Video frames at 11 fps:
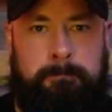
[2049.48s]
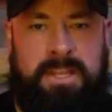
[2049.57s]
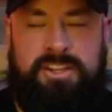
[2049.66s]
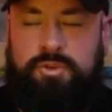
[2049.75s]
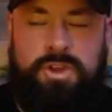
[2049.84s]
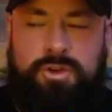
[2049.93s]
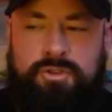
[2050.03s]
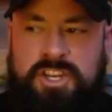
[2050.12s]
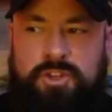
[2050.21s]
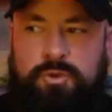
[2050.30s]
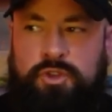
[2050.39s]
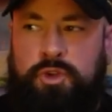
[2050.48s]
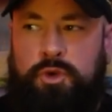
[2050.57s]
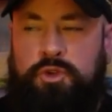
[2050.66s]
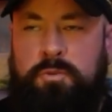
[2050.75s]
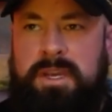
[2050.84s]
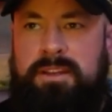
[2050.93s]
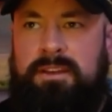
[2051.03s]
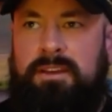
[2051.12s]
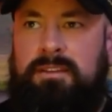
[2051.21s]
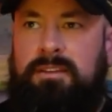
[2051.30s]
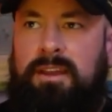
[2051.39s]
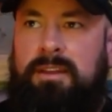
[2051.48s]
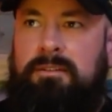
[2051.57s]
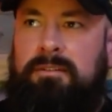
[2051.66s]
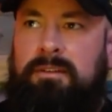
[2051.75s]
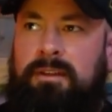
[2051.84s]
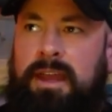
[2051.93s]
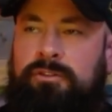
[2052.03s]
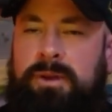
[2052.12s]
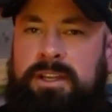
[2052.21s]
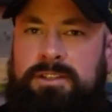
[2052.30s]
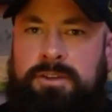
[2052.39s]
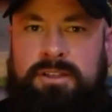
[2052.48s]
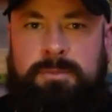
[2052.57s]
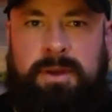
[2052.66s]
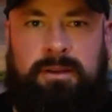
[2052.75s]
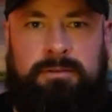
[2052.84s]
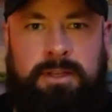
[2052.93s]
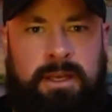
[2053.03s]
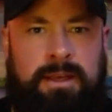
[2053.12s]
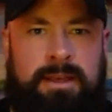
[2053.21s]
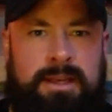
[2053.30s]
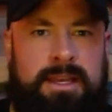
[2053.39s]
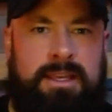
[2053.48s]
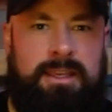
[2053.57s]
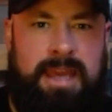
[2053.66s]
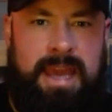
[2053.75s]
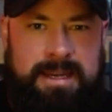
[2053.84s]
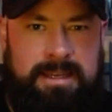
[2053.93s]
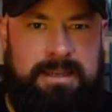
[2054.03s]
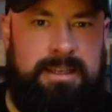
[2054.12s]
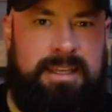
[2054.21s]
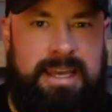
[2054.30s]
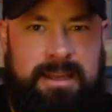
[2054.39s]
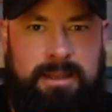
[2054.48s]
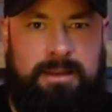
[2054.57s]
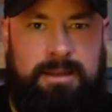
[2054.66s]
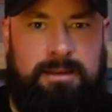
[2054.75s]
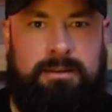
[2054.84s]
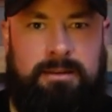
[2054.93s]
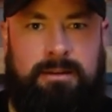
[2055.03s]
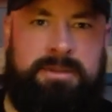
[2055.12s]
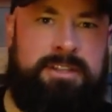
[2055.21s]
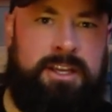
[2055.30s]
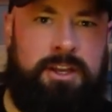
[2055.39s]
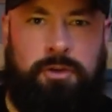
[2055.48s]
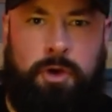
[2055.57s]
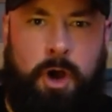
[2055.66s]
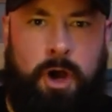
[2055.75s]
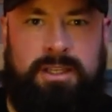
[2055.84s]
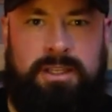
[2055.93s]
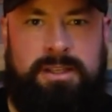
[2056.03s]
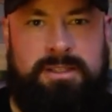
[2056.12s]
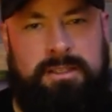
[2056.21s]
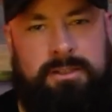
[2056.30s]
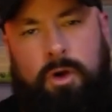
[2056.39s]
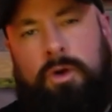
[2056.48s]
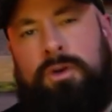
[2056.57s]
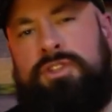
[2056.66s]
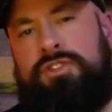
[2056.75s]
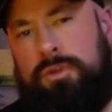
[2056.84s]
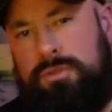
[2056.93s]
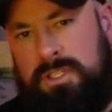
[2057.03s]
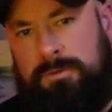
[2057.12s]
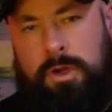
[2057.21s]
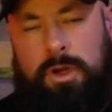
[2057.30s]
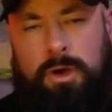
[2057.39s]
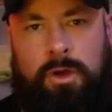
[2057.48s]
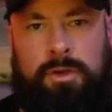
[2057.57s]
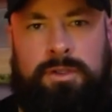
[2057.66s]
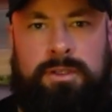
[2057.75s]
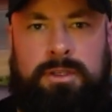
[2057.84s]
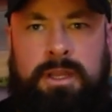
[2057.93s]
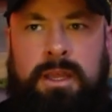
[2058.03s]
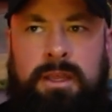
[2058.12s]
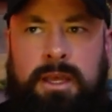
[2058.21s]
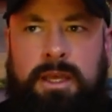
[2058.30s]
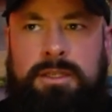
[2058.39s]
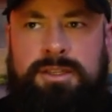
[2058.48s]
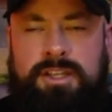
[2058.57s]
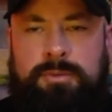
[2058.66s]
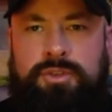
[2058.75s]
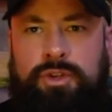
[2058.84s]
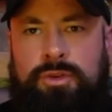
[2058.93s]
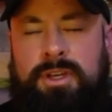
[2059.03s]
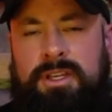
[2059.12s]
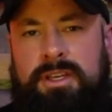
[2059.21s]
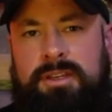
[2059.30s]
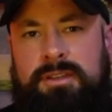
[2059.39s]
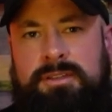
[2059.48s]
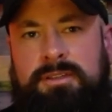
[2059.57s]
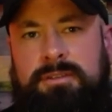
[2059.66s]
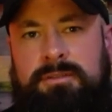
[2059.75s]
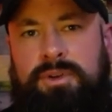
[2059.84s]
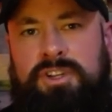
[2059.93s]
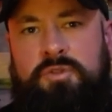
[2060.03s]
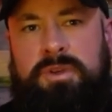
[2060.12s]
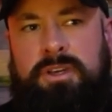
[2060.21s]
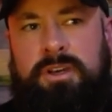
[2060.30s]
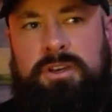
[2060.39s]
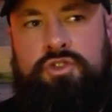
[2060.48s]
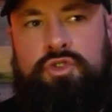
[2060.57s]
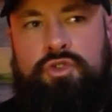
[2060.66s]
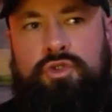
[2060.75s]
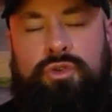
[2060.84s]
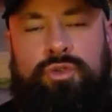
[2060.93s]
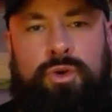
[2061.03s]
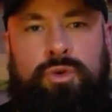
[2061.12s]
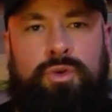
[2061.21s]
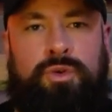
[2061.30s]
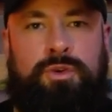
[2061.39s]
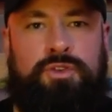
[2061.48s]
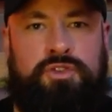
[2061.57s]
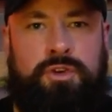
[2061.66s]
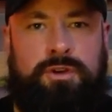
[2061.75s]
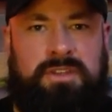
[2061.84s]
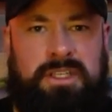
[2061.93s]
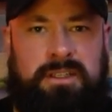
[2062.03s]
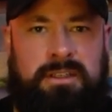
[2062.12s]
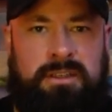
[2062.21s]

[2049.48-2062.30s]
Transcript: It's one of those things with social media, and everybody talks about gaining and getting a particular audience and, oh, it's so difficult. And to some degree it is, but it's because you don't know who you're serving.